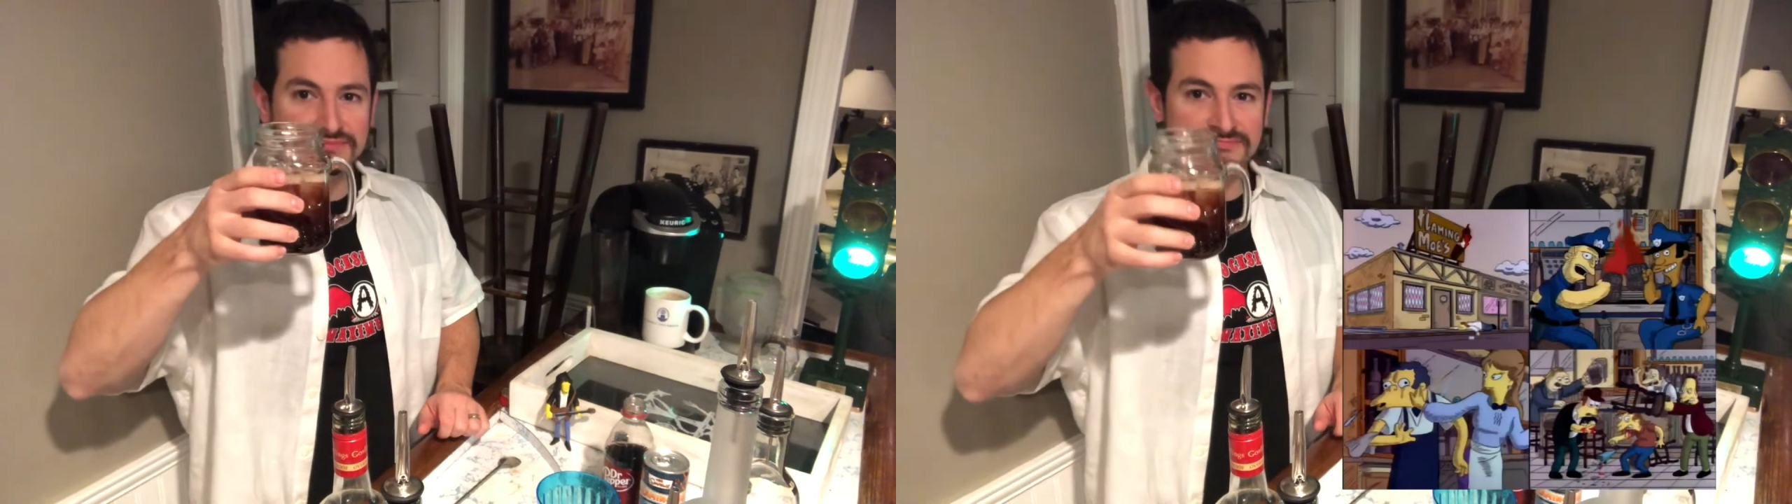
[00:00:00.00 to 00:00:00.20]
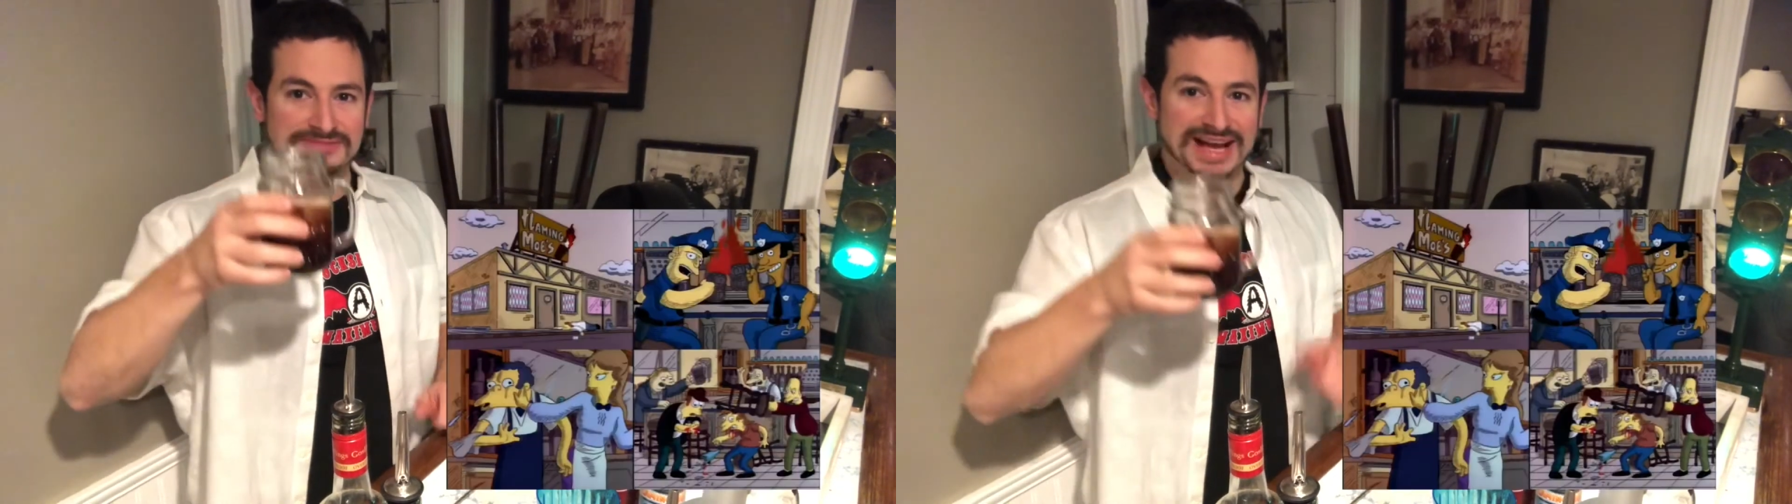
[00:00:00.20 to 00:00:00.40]

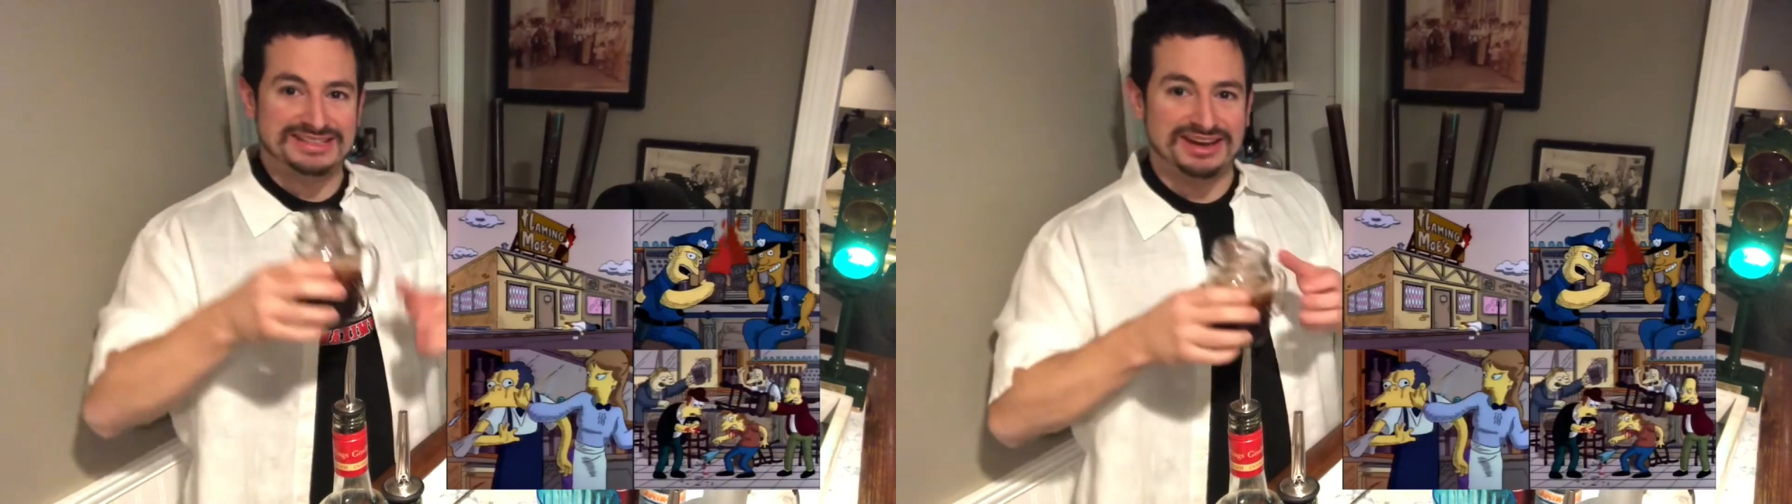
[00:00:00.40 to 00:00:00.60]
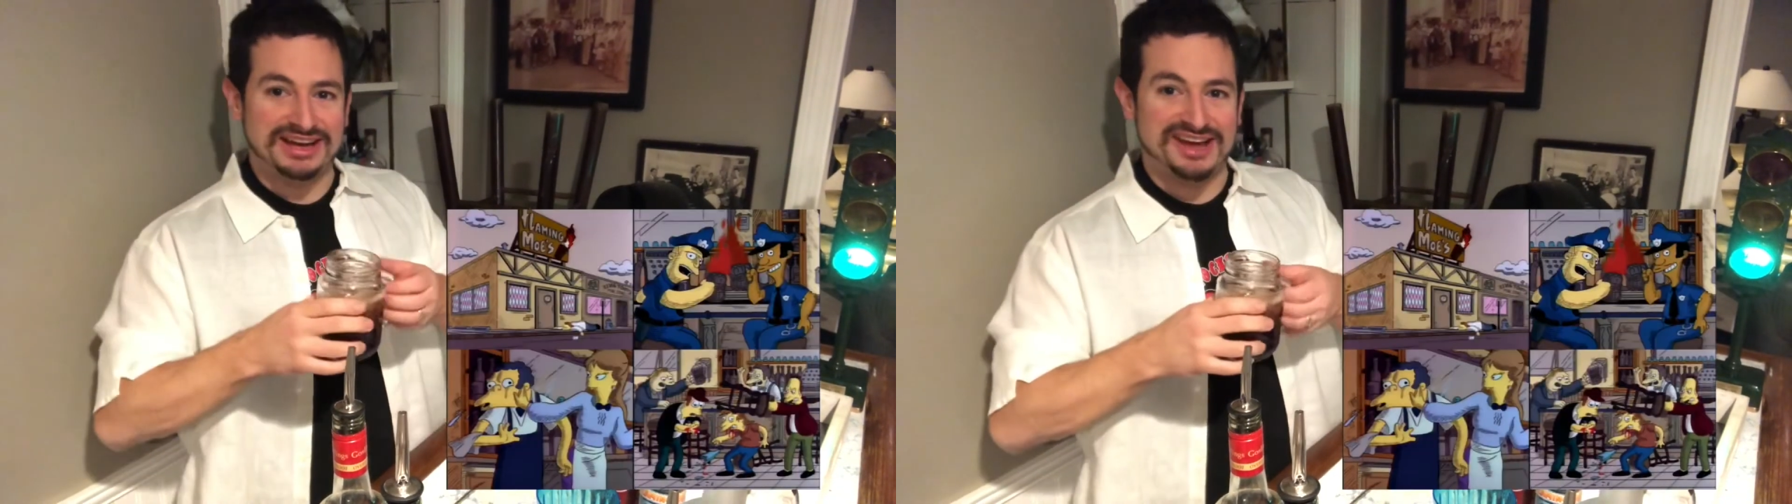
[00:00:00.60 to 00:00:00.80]
That's
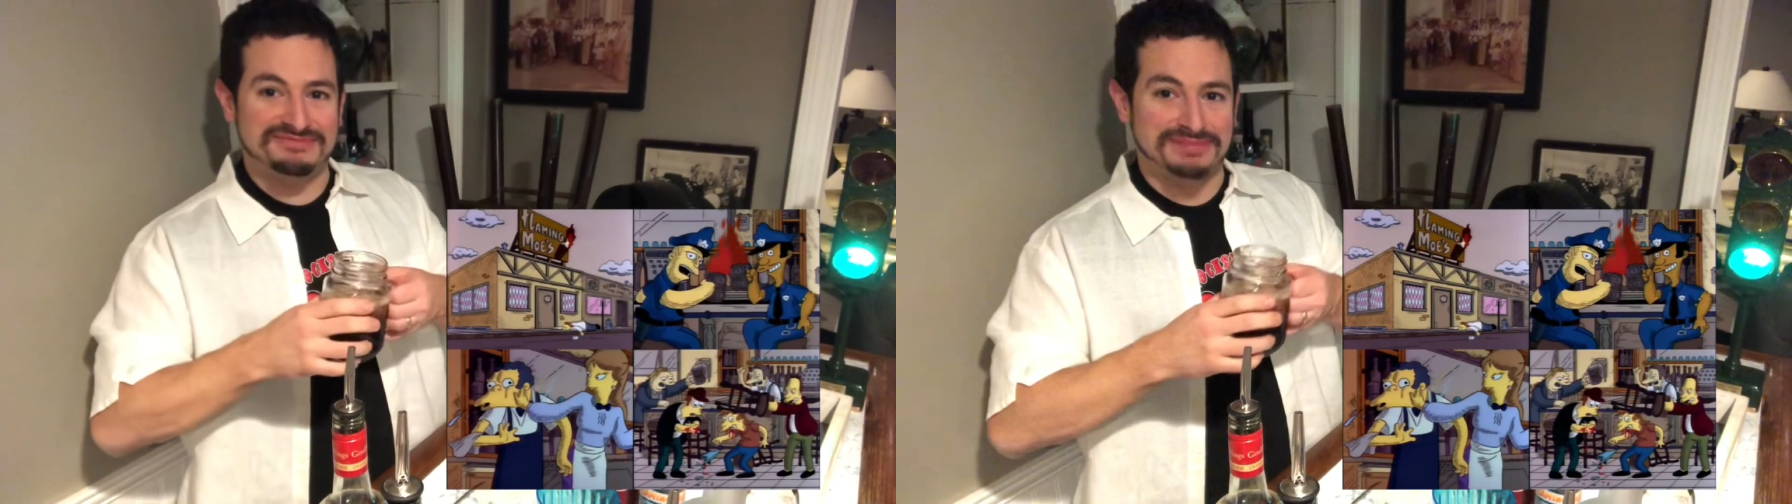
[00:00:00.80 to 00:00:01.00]
not half